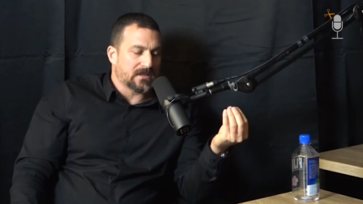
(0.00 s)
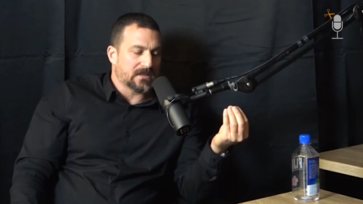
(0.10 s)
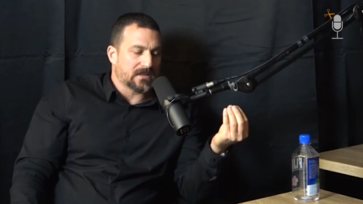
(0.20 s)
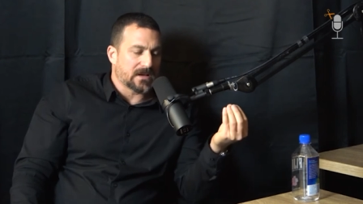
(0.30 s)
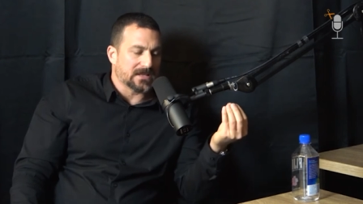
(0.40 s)

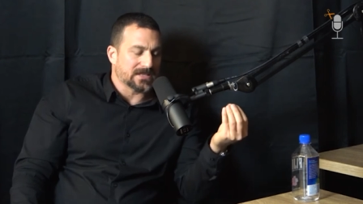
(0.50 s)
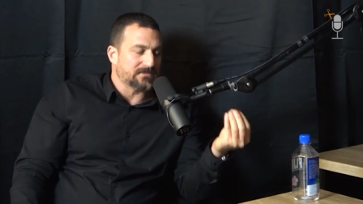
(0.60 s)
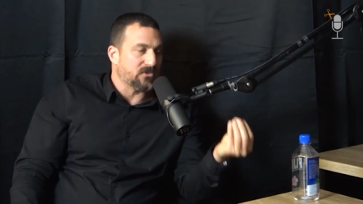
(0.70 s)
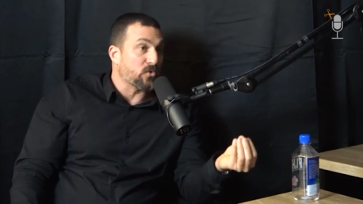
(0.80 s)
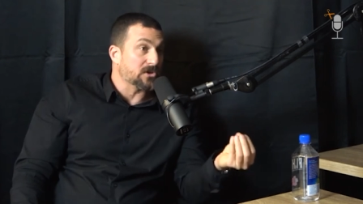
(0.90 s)
the
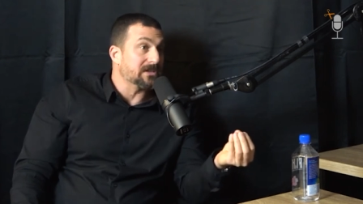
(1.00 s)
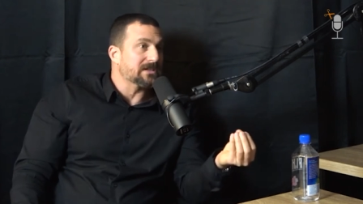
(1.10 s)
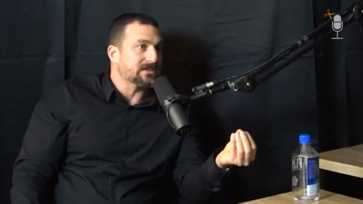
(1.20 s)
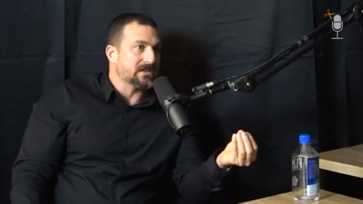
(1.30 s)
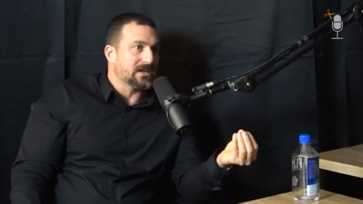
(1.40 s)
concept of
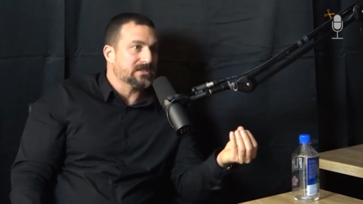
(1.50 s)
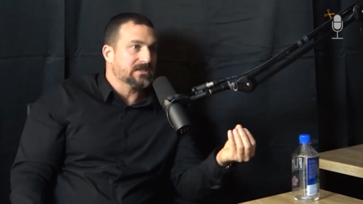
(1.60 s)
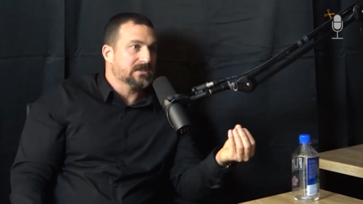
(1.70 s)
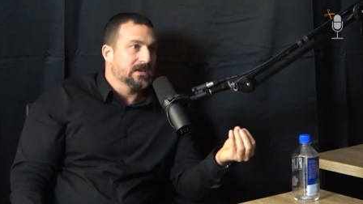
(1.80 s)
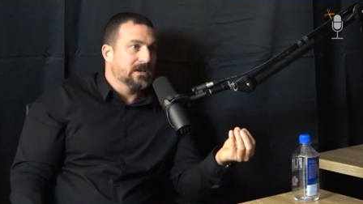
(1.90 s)

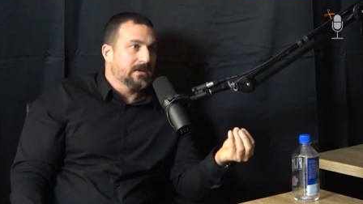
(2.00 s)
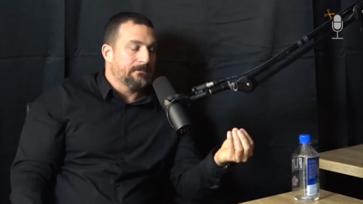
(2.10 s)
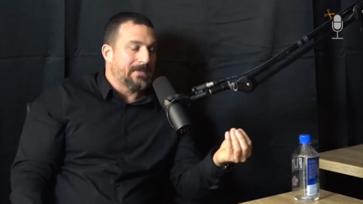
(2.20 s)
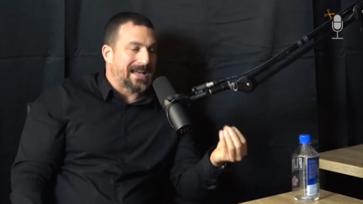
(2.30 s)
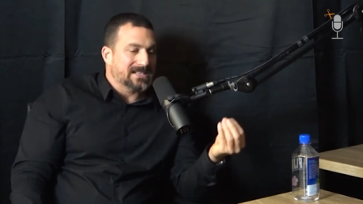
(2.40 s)
wordlessness,
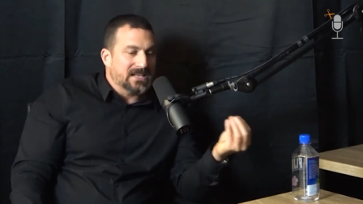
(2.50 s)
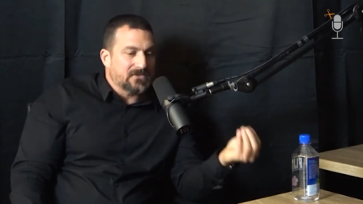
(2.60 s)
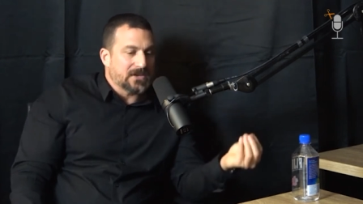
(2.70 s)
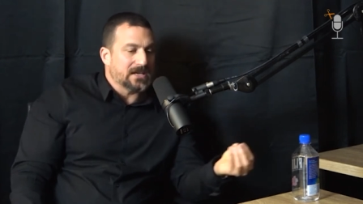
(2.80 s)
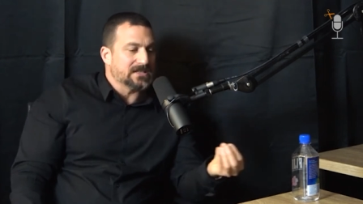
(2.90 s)

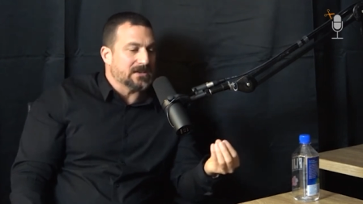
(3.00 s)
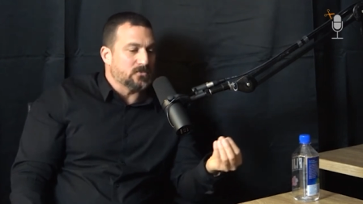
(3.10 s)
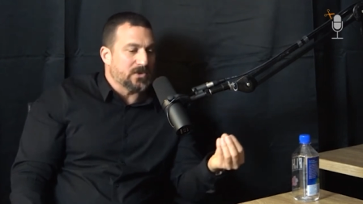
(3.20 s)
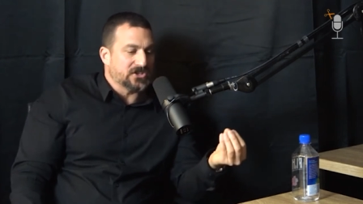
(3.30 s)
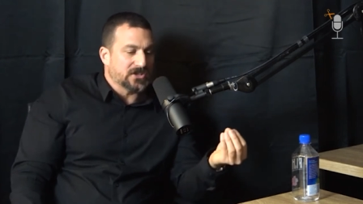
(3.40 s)
activities
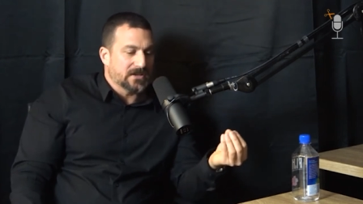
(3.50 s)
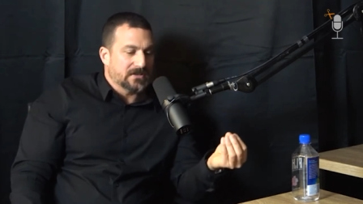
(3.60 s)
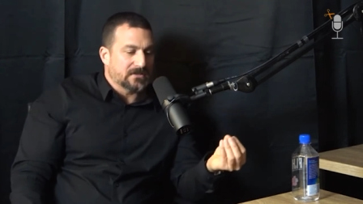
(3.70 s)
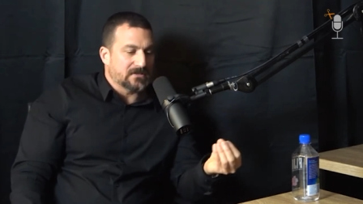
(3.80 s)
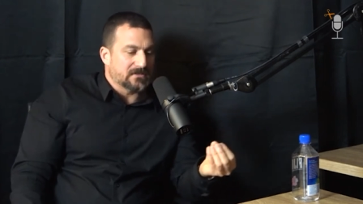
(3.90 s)
in which
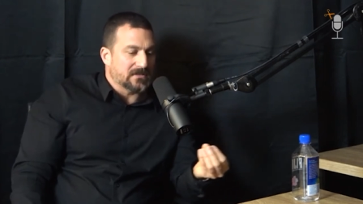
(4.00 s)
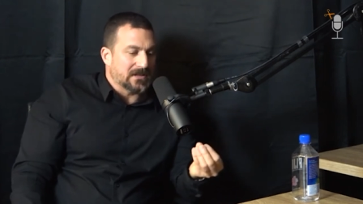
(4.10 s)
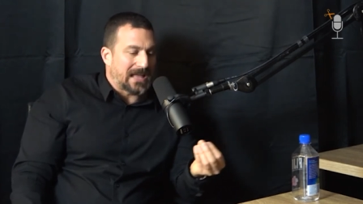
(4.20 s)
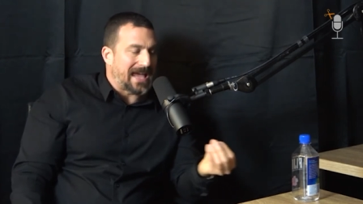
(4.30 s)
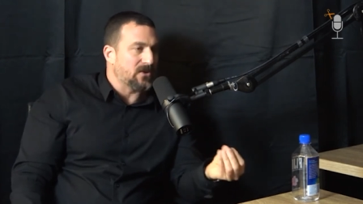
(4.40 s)

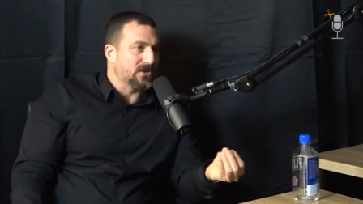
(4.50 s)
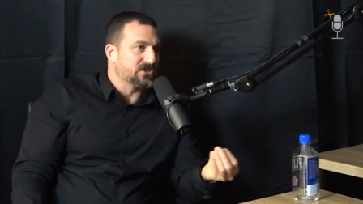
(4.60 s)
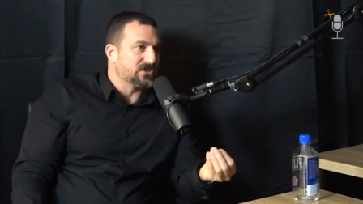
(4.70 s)
language